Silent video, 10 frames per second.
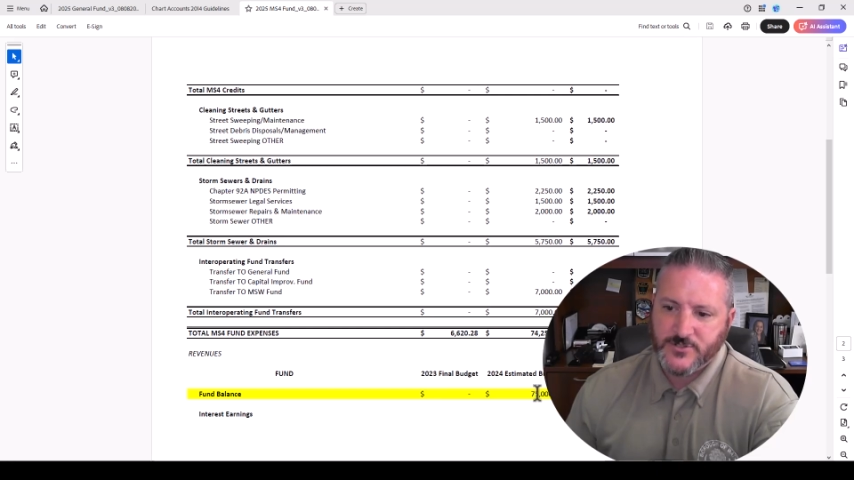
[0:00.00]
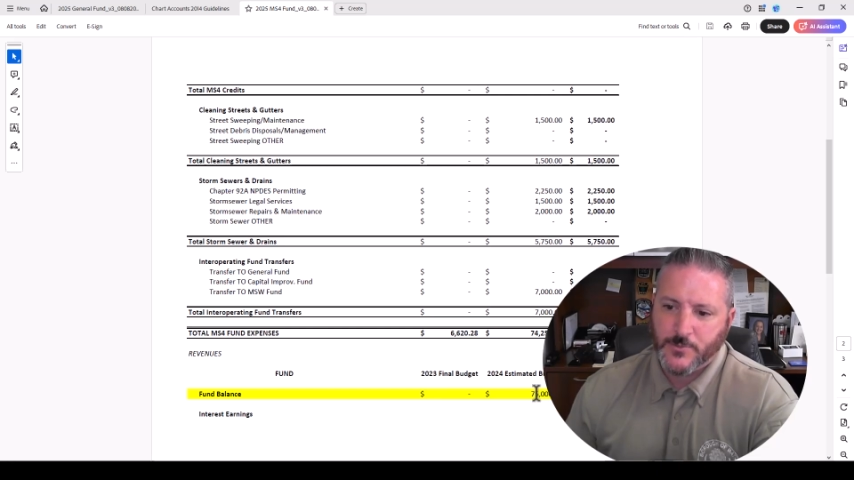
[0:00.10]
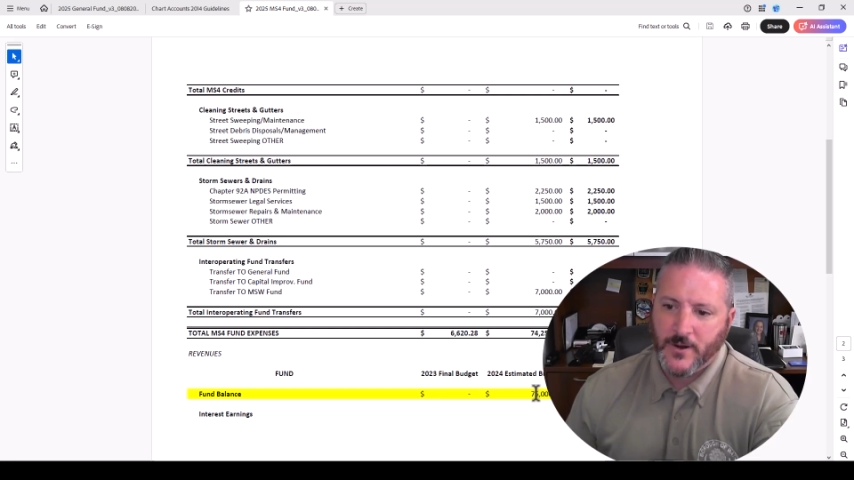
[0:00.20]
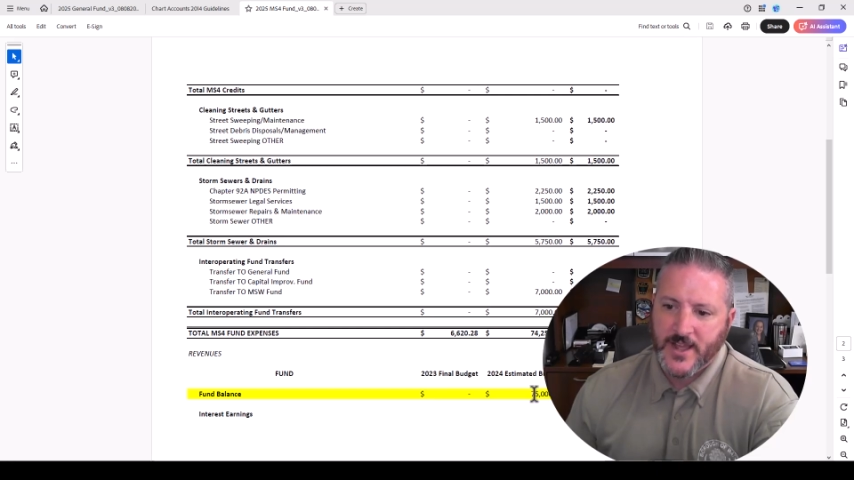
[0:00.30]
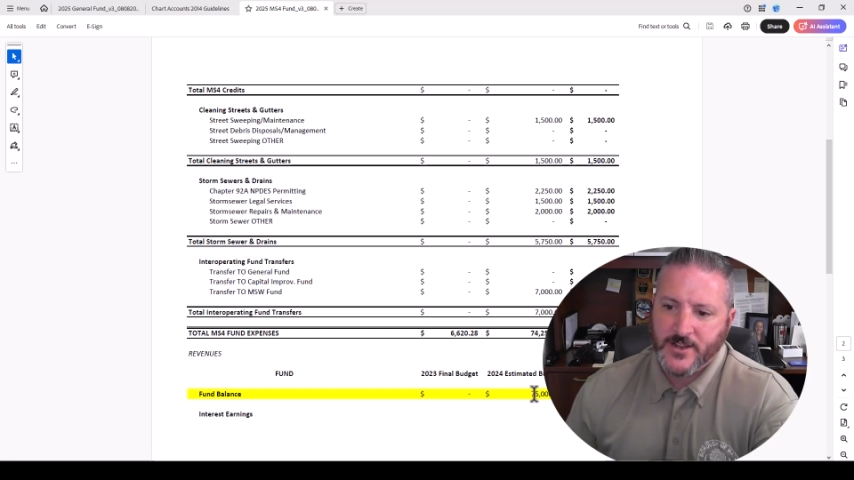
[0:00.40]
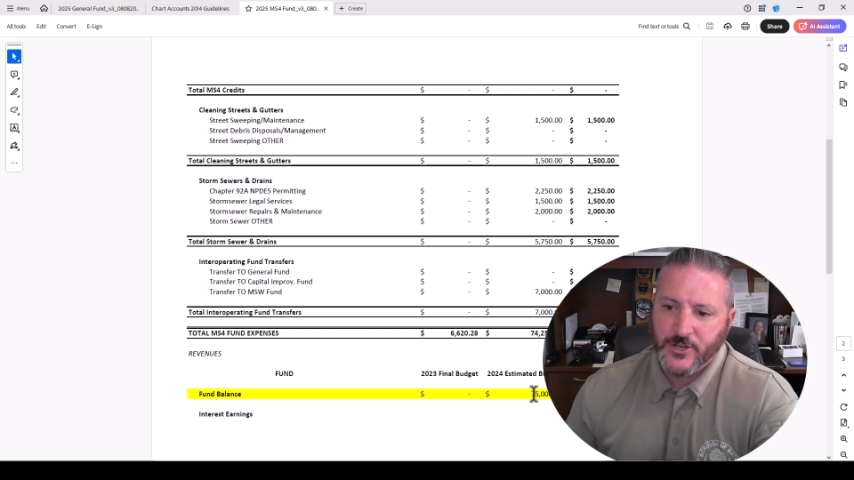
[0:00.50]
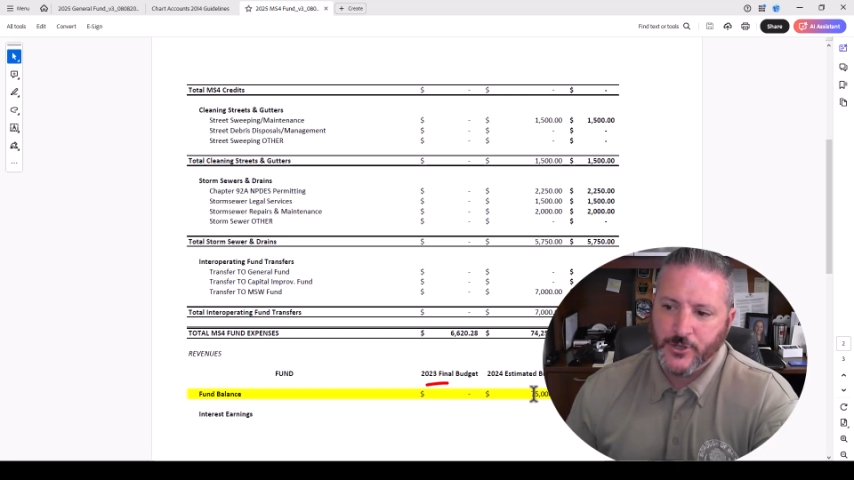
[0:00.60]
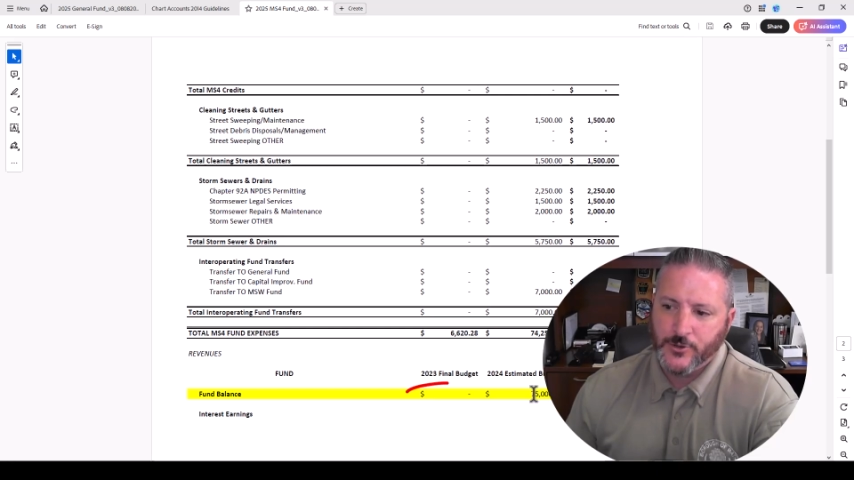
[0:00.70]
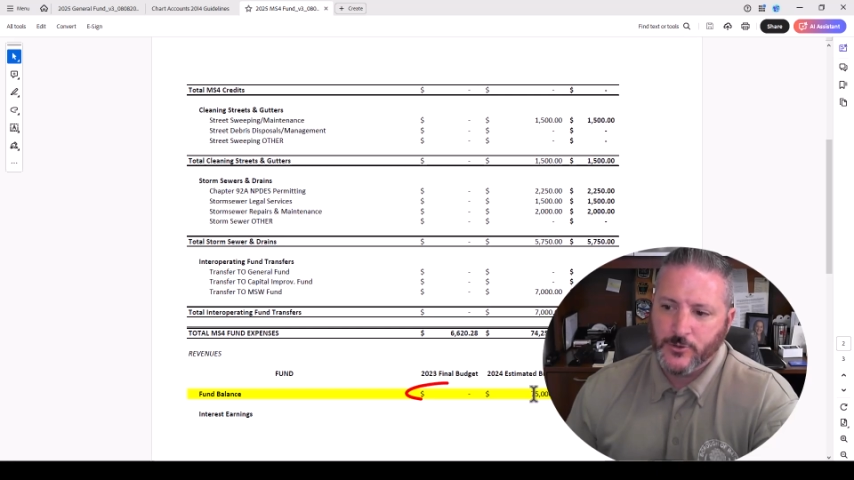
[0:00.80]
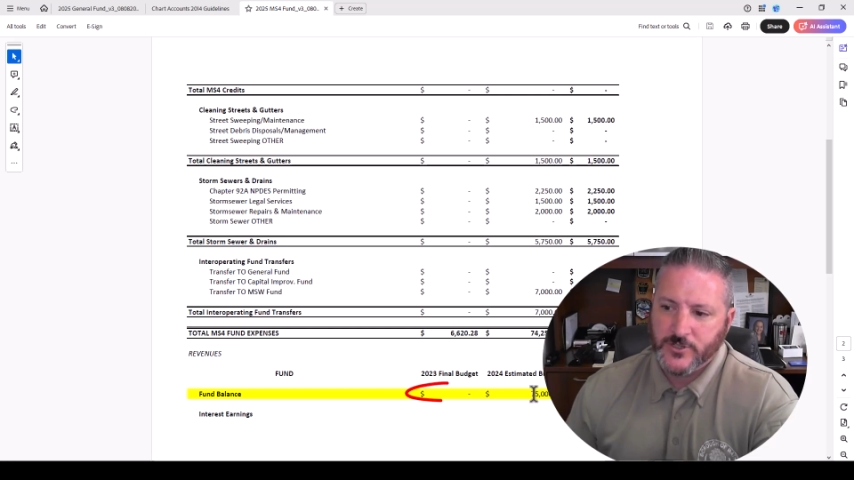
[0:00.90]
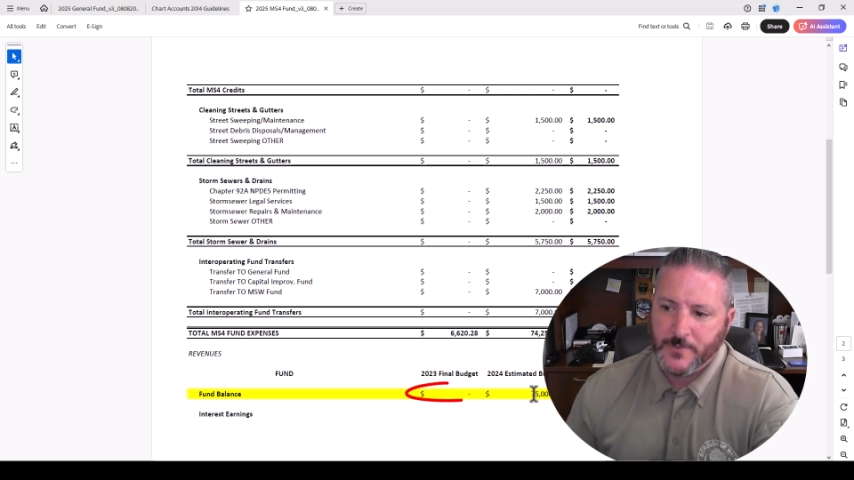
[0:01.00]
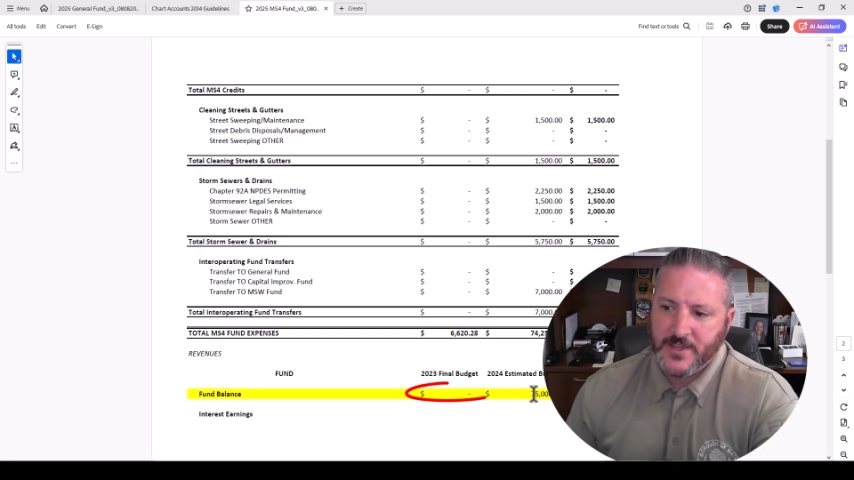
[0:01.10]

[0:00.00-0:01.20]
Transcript: It was brand new at the